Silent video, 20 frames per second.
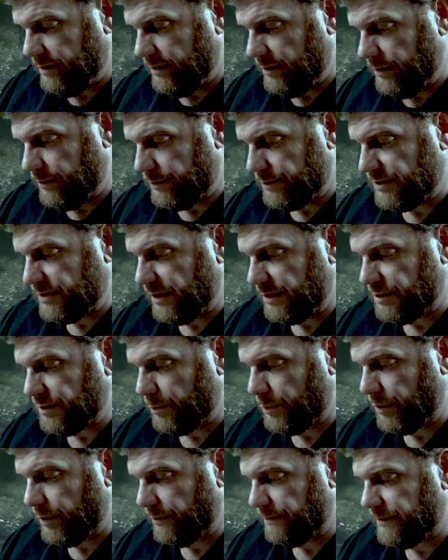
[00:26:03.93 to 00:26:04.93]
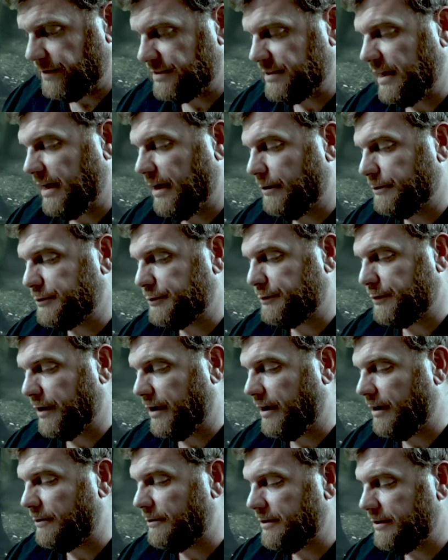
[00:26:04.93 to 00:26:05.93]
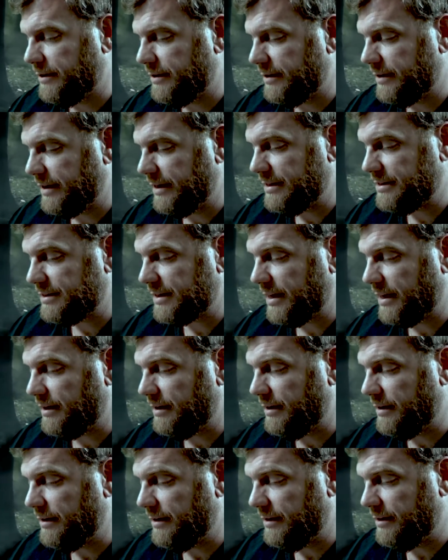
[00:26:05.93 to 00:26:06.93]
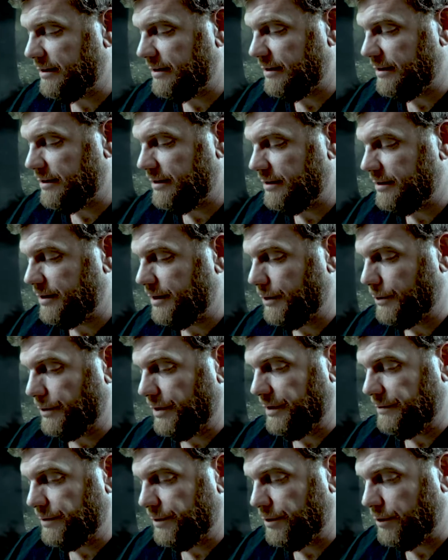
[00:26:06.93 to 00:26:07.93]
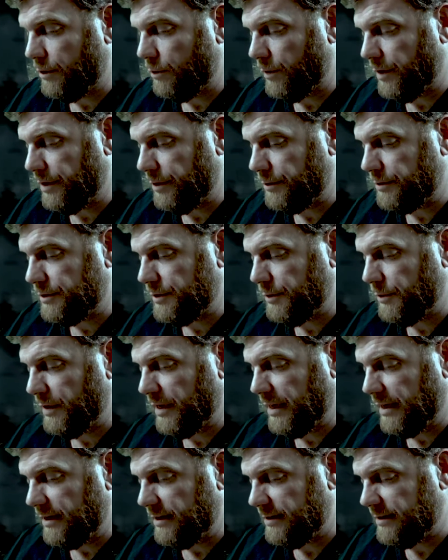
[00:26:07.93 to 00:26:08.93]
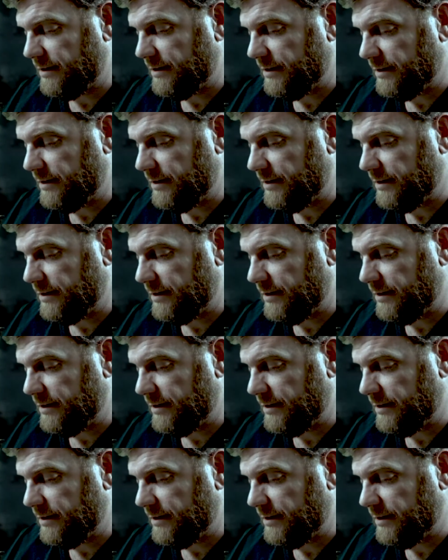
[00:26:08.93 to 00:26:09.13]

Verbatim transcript: "You're such a perfect housefrau," he said. "You don't even know when you're doing it."